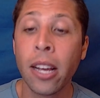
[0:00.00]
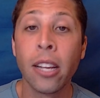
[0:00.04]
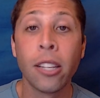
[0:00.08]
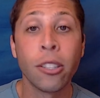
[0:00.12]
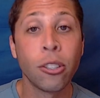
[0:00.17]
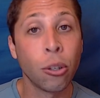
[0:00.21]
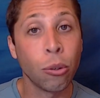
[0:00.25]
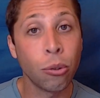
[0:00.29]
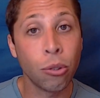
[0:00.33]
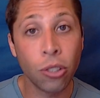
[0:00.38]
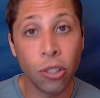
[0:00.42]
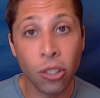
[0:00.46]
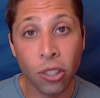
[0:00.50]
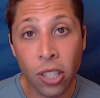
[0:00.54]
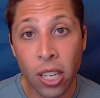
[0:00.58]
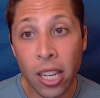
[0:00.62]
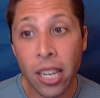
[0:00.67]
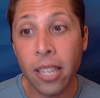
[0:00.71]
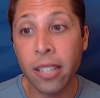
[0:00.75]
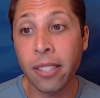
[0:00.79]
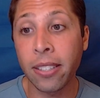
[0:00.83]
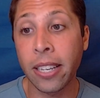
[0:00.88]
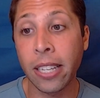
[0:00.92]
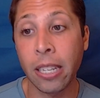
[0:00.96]
So C
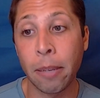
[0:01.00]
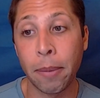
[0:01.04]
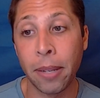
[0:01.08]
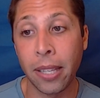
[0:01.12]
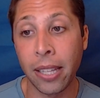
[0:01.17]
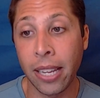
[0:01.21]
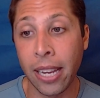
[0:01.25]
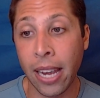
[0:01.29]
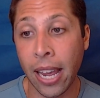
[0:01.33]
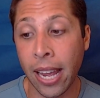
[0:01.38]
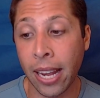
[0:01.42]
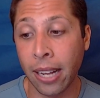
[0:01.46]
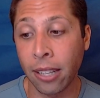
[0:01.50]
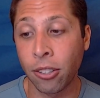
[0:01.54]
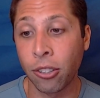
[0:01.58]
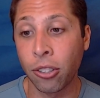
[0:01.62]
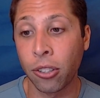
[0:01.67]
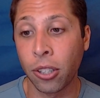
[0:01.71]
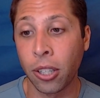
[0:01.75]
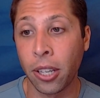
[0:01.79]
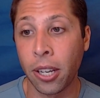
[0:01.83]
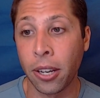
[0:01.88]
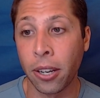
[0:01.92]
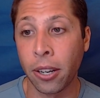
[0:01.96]
is going to be the
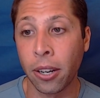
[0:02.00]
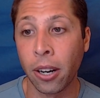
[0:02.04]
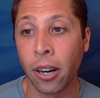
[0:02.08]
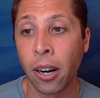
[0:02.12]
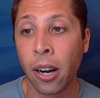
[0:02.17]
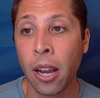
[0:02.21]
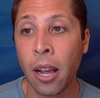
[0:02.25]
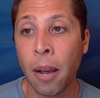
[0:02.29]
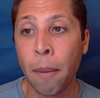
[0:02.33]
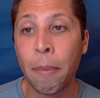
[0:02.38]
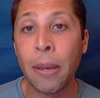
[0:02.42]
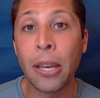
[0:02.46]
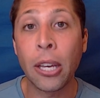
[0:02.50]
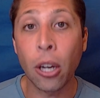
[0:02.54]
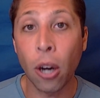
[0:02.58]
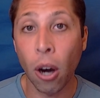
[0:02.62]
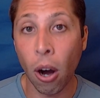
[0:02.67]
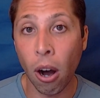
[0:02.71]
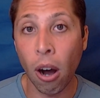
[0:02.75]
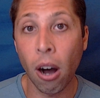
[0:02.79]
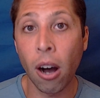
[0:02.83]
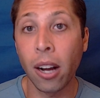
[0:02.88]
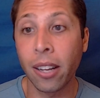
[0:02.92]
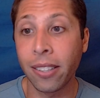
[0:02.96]
answer here
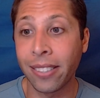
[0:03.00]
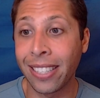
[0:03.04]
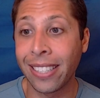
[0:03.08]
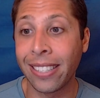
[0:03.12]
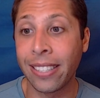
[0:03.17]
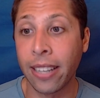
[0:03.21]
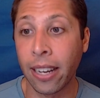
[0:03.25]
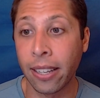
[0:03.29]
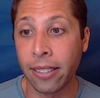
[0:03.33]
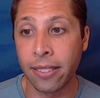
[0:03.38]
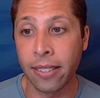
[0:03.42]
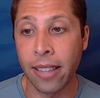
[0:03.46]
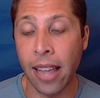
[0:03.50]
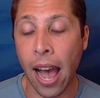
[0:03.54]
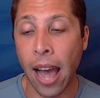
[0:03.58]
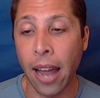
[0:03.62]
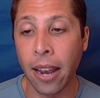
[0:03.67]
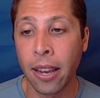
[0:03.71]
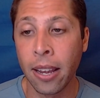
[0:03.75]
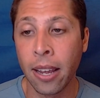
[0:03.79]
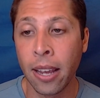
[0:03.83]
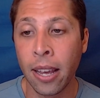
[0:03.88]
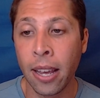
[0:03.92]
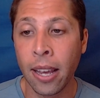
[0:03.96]
because it does that.
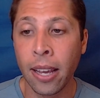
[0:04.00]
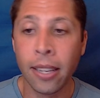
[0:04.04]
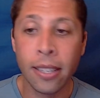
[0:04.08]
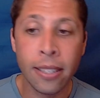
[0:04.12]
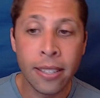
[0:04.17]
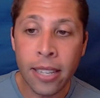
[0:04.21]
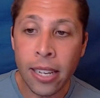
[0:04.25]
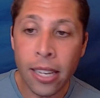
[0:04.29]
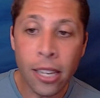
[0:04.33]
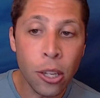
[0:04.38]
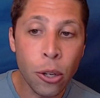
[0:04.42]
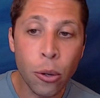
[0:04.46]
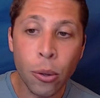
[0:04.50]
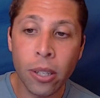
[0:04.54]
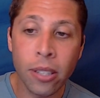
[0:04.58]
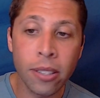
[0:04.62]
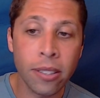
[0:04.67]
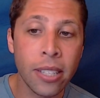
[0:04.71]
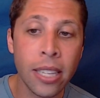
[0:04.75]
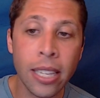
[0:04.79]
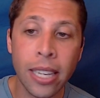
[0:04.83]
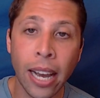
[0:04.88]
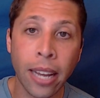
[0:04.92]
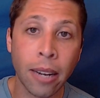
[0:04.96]
D, you can
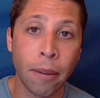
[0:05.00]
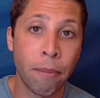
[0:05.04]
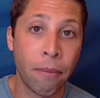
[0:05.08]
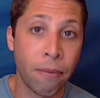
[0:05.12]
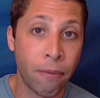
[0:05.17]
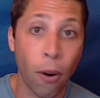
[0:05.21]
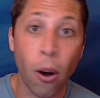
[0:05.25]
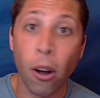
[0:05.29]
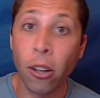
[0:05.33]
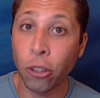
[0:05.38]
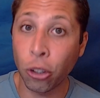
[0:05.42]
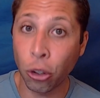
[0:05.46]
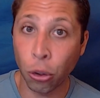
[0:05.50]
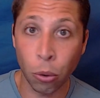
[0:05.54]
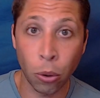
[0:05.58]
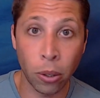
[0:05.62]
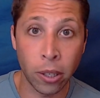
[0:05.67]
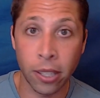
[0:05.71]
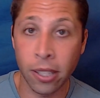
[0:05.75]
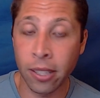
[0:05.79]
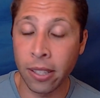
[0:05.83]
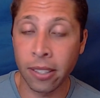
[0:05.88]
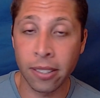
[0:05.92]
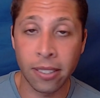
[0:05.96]
see, kind of falls short
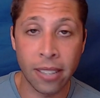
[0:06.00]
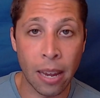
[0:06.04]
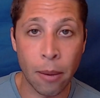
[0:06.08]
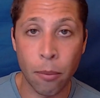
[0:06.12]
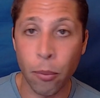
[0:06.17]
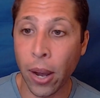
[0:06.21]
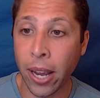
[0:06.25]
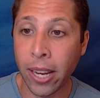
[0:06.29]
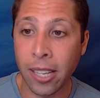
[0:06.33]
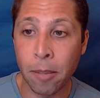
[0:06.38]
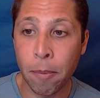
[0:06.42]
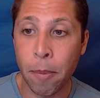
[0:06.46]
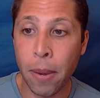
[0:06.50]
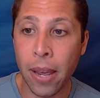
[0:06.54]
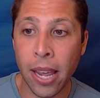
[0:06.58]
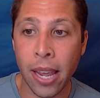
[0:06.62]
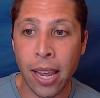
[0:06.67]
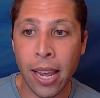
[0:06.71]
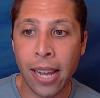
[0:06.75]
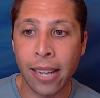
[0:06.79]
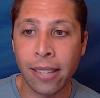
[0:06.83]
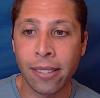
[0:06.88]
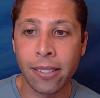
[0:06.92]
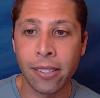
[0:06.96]
in the same way as B.
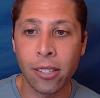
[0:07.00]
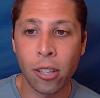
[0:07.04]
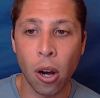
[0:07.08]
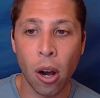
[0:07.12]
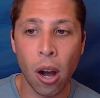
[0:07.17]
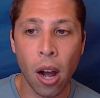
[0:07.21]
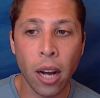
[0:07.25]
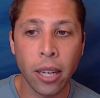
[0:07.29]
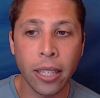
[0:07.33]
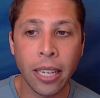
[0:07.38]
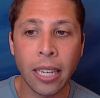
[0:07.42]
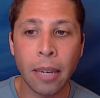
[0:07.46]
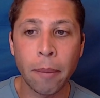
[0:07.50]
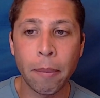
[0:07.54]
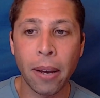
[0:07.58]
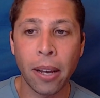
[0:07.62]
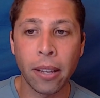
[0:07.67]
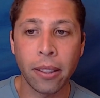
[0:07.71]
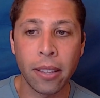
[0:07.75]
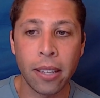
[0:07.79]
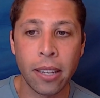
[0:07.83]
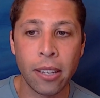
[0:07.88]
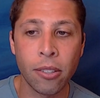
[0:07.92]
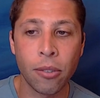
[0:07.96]
It's talking
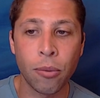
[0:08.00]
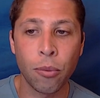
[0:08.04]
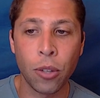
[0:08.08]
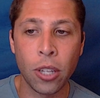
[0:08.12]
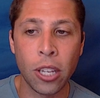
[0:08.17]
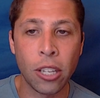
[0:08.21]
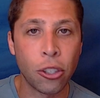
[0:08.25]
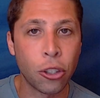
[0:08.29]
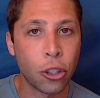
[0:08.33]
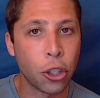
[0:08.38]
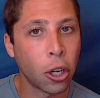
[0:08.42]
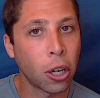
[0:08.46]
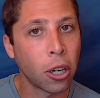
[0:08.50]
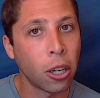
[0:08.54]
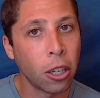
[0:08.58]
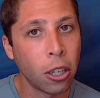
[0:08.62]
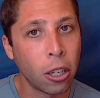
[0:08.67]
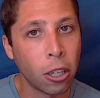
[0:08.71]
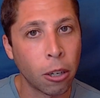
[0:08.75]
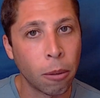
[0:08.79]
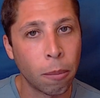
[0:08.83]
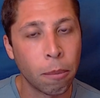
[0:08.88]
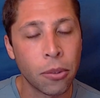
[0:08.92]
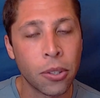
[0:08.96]
about these, these
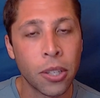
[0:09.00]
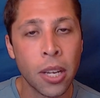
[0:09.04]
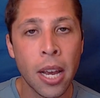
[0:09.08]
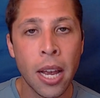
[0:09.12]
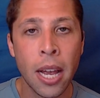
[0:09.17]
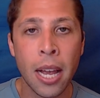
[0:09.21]
terms,